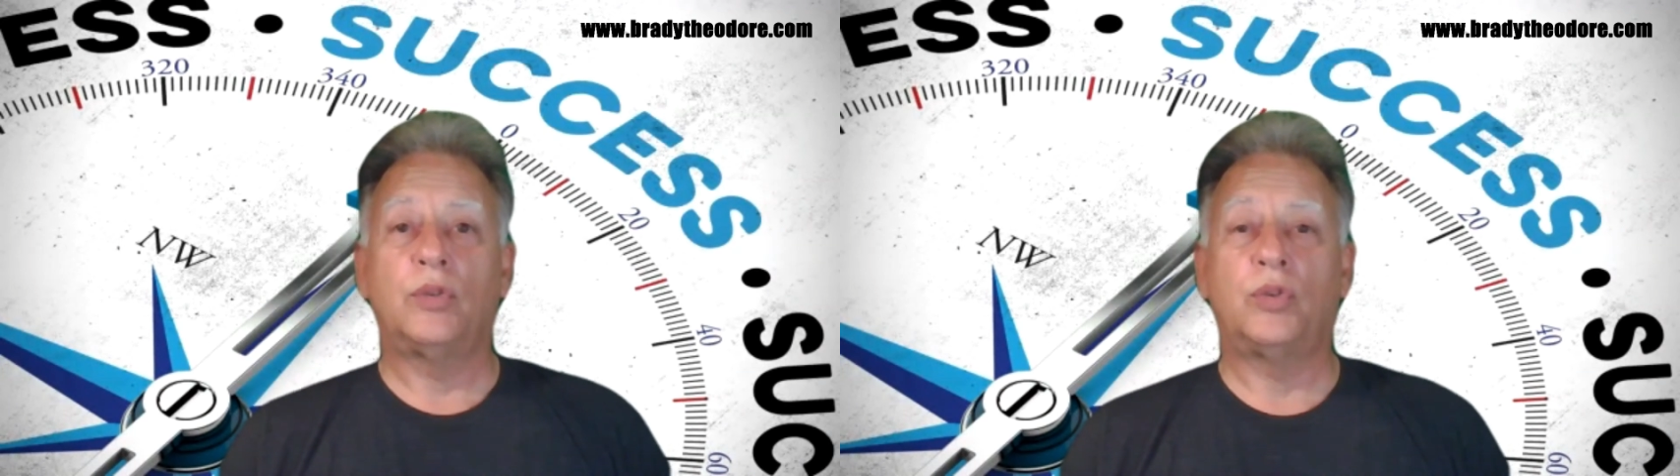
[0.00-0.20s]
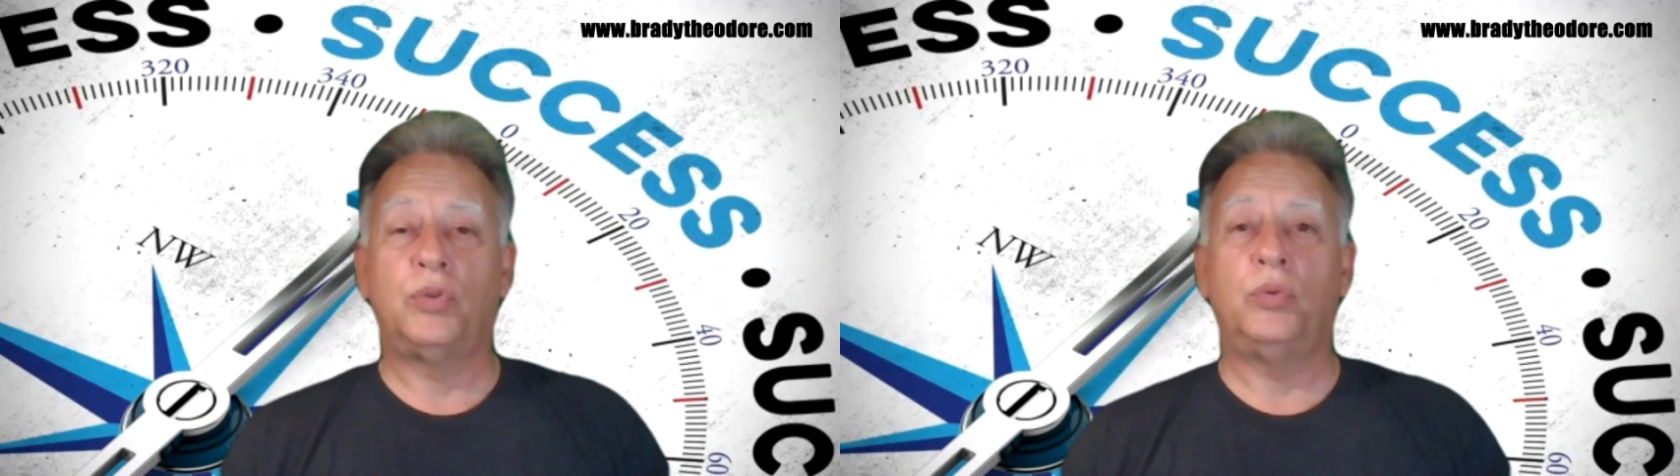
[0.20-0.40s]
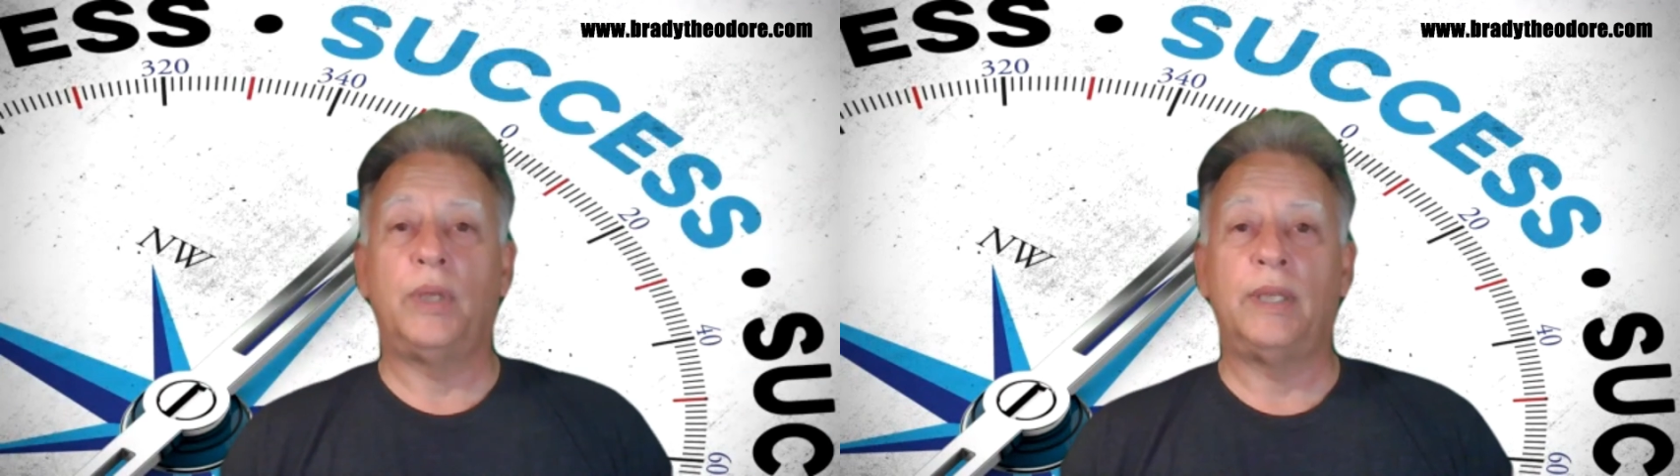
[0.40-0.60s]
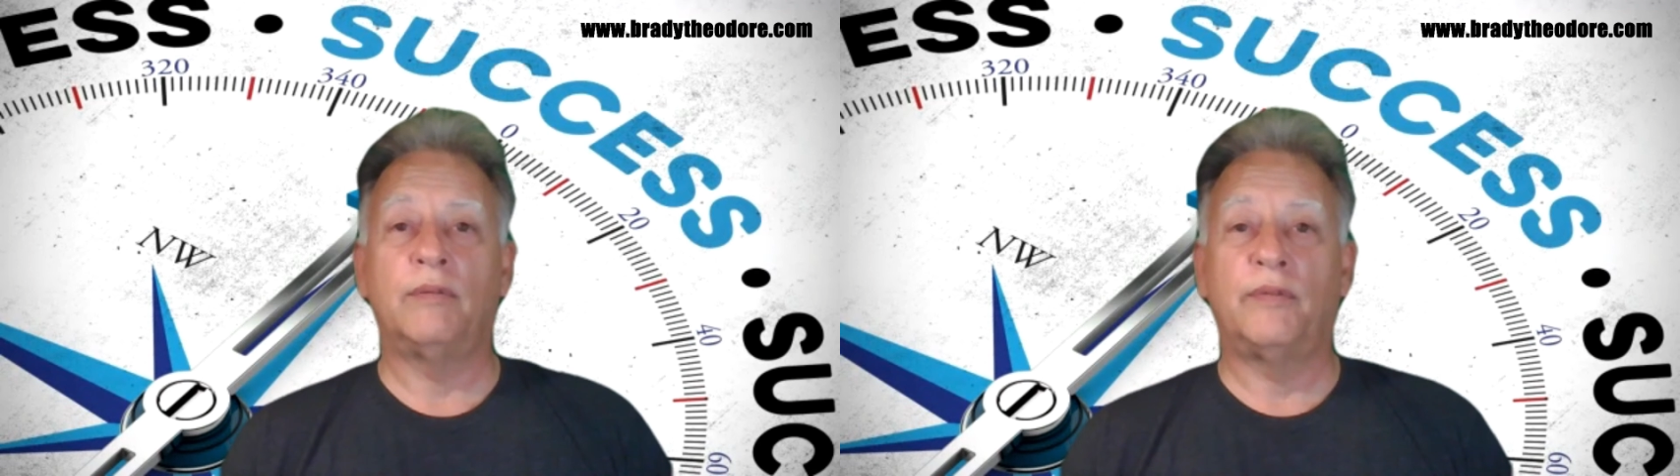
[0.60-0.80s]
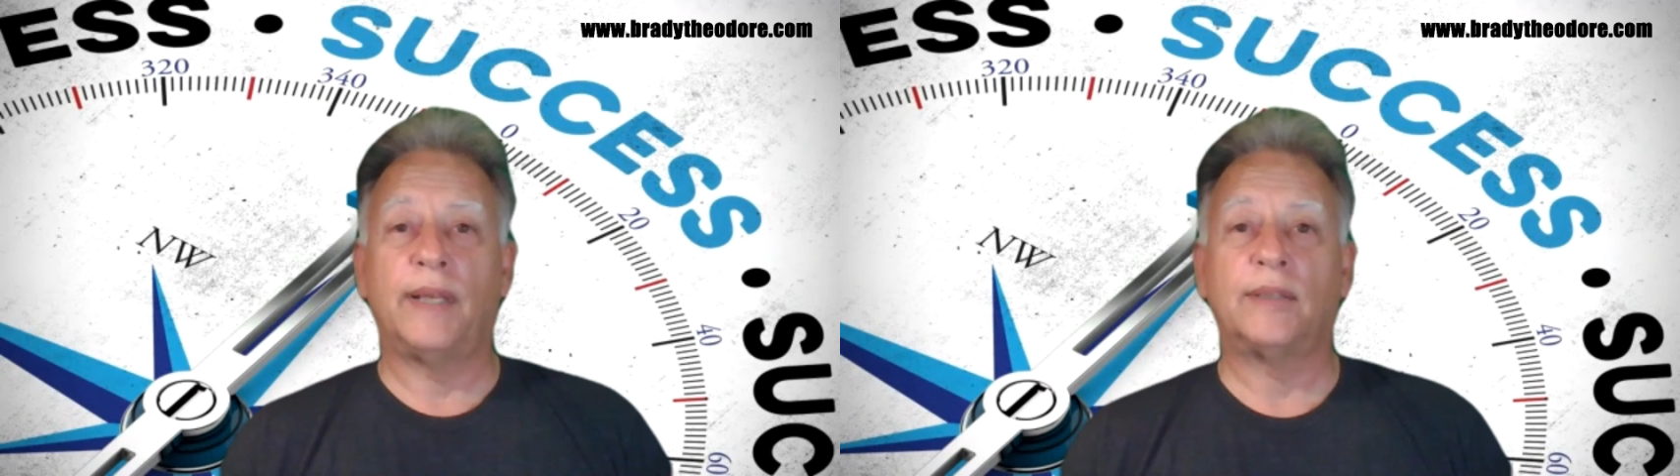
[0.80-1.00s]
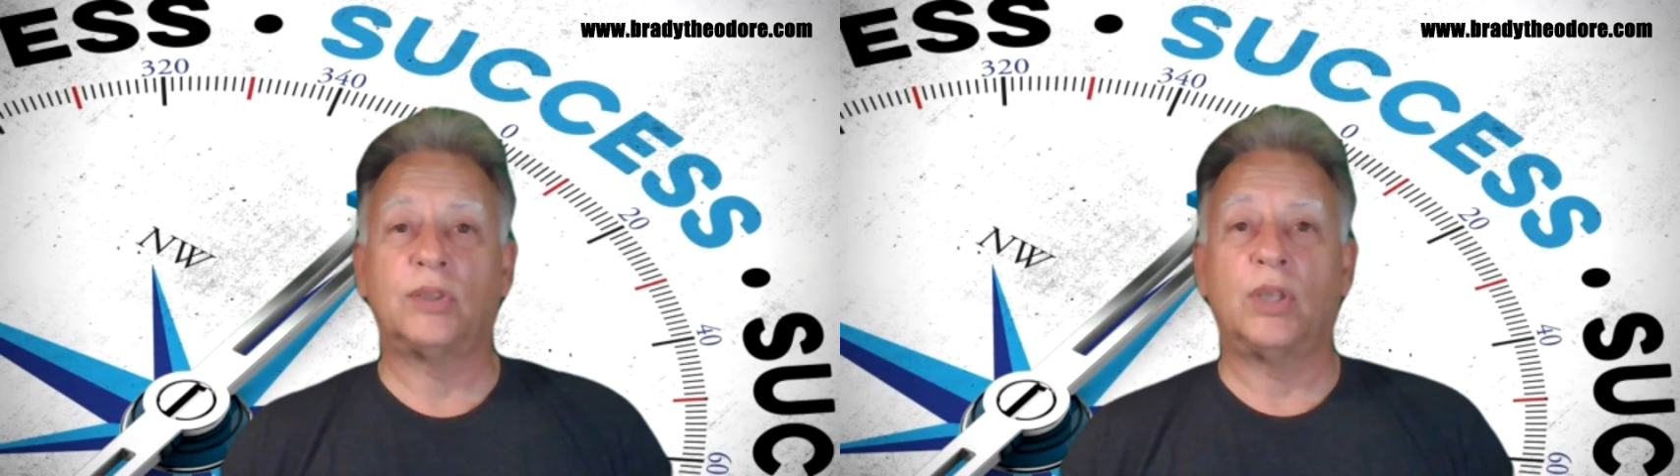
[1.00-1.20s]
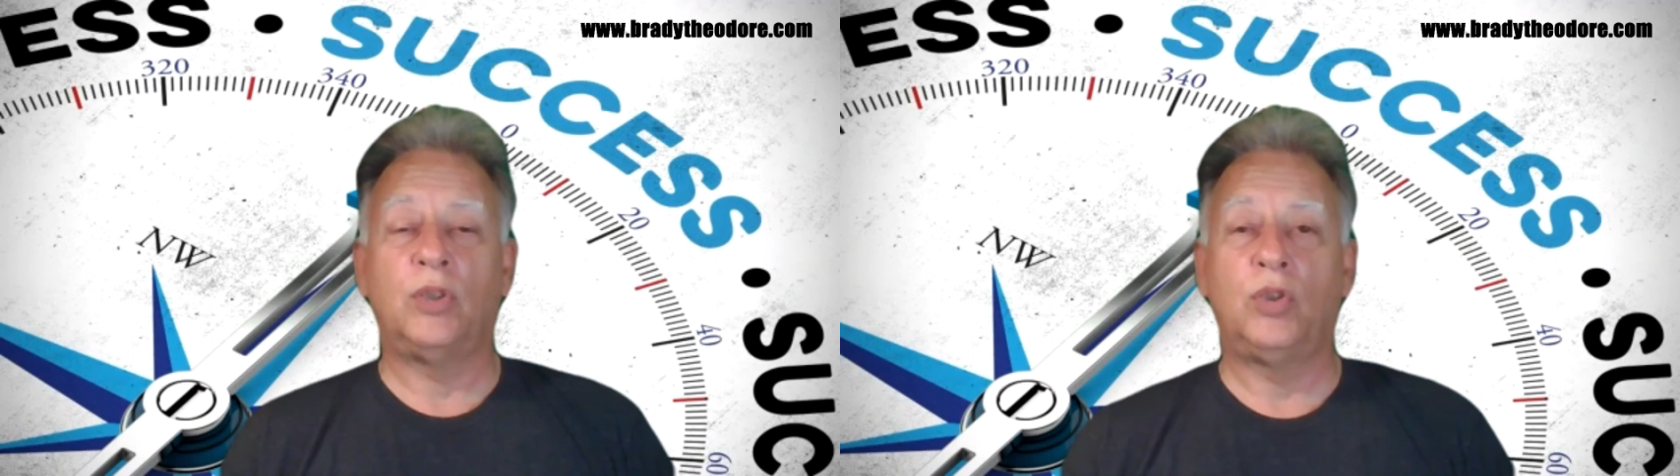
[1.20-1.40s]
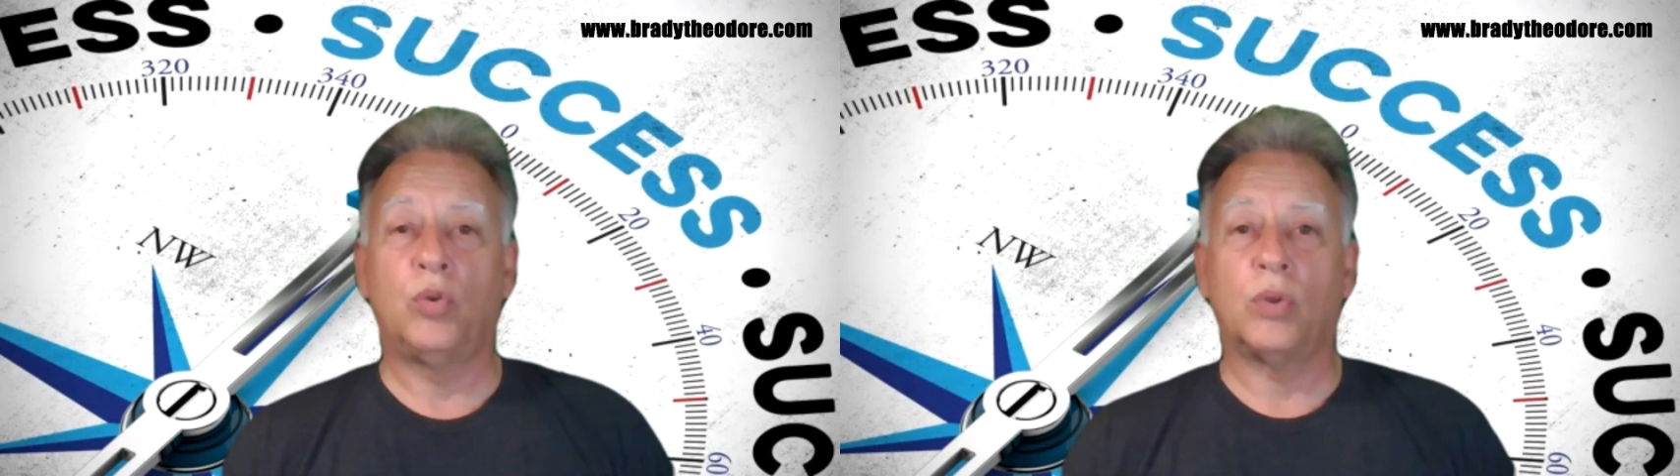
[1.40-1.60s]
to invest
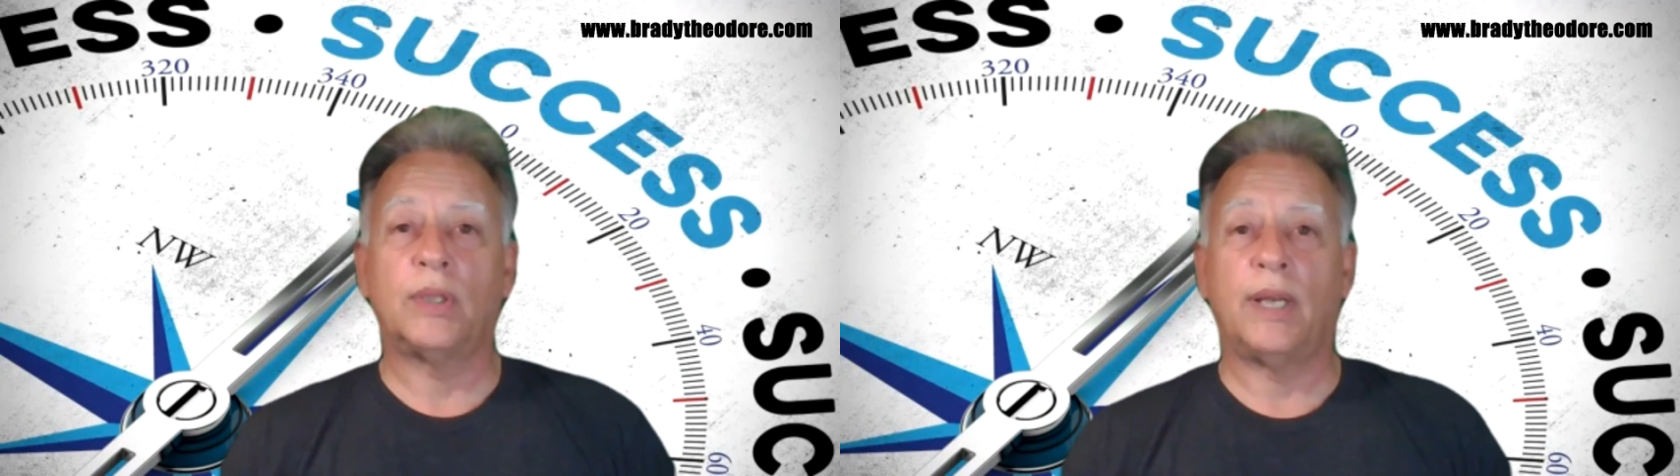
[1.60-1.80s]
your